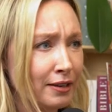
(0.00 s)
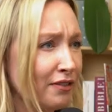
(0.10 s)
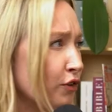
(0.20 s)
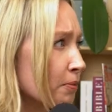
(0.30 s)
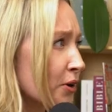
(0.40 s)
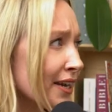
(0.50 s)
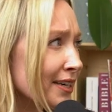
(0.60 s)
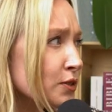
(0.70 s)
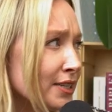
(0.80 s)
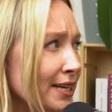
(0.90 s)
former at
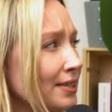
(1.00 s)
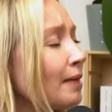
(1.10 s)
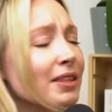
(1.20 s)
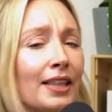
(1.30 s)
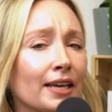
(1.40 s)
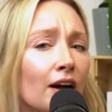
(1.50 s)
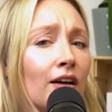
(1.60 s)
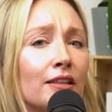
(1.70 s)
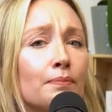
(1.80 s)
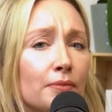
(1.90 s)
Contessa. I mean, like all
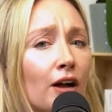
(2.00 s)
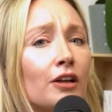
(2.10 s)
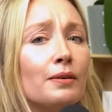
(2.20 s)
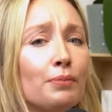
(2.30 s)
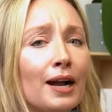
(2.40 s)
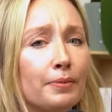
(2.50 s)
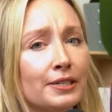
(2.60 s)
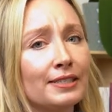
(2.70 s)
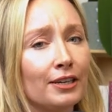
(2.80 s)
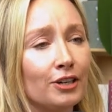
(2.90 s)
the
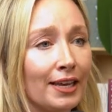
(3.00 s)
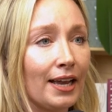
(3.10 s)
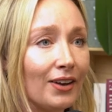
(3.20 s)
properties that you're like, oh,